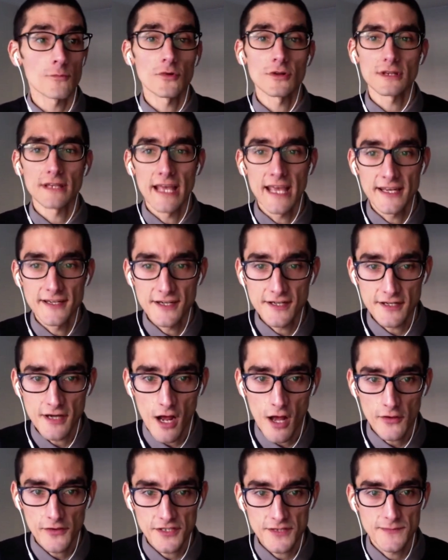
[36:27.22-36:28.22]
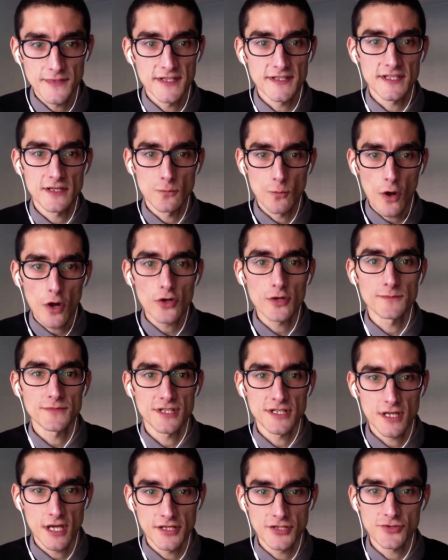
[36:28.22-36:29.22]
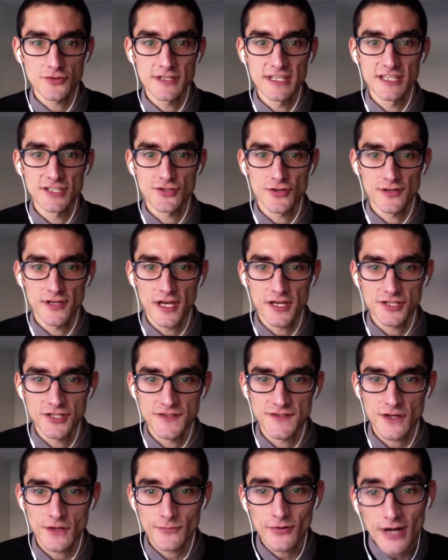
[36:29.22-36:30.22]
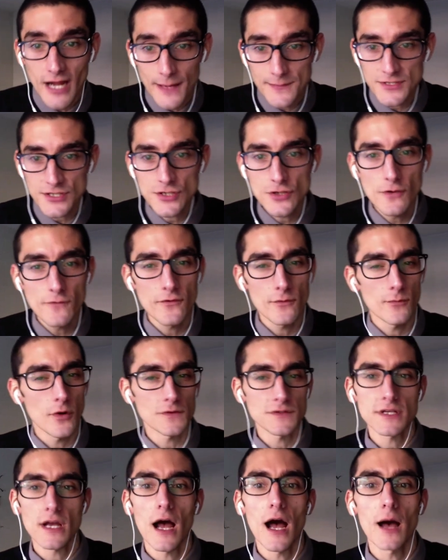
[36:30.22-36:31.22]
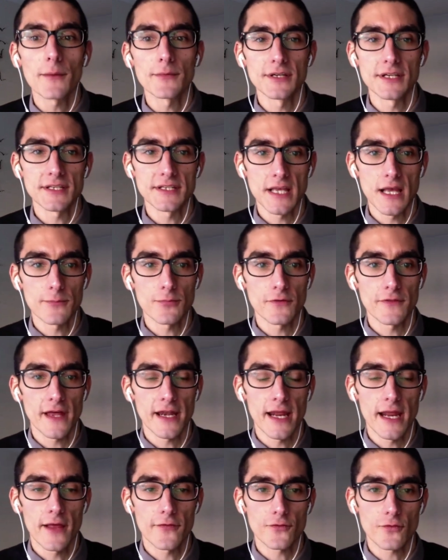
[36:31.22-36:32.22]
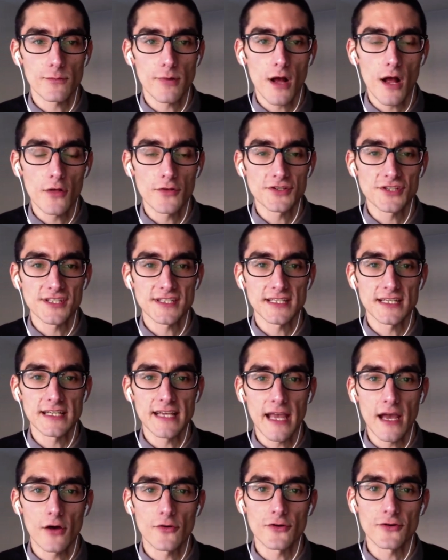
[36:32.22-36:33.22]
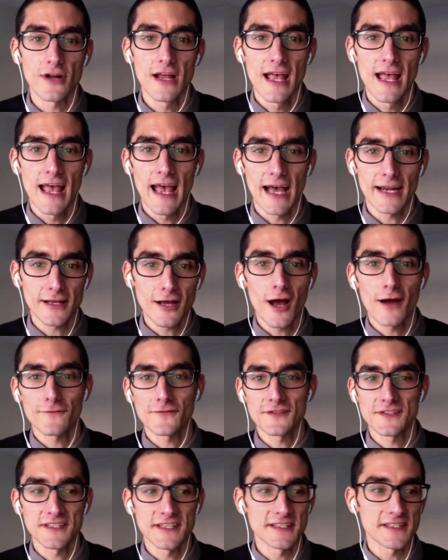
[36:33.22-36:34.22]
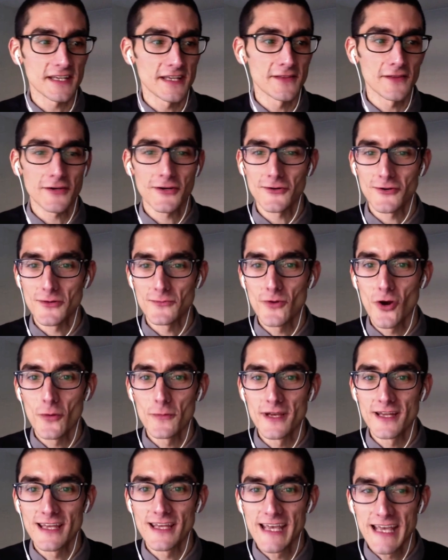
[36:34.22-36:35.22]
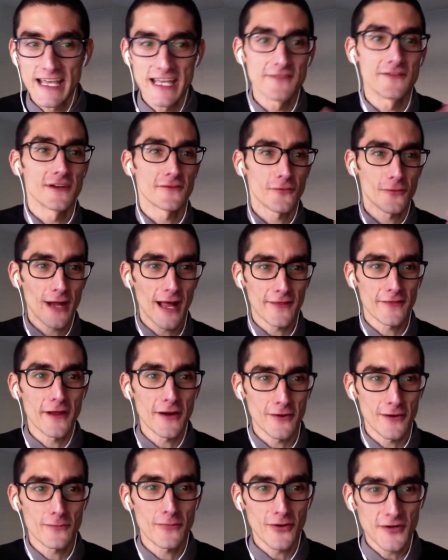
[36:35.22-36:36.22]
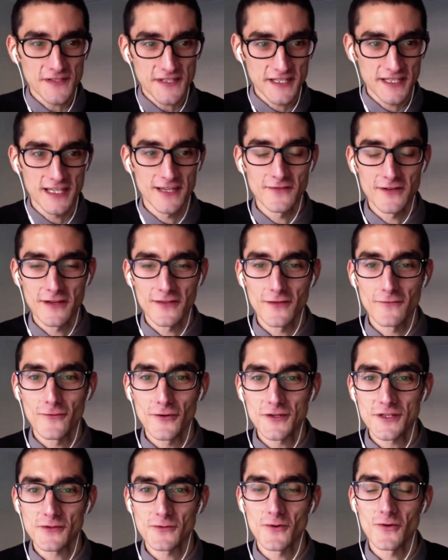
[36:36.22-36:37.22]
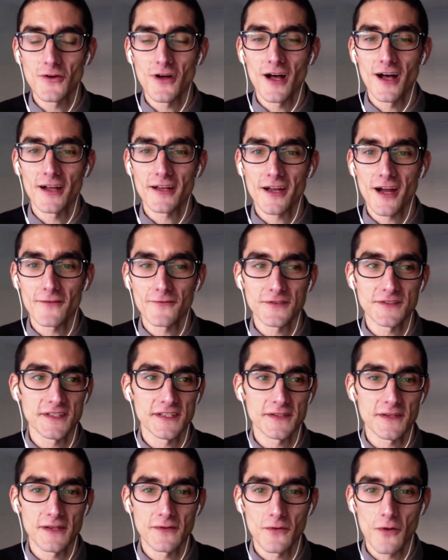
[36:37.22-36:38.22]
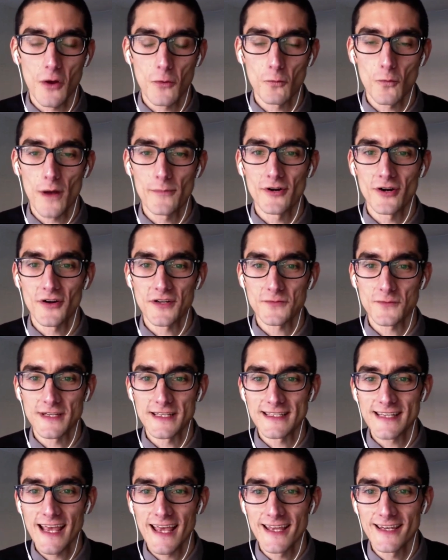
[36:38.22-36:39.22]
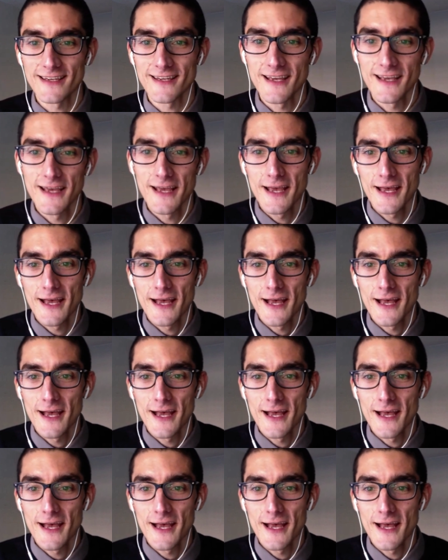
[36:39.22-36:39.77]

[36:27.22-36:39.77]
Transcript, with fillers: Formal land acknowledgements and welcome to country introductions are perhaps two of the most common examples that anthropologists encounter at conferences in the current moment, even if we're not there in person, even in the virtual uh, conferences and webinars we attend.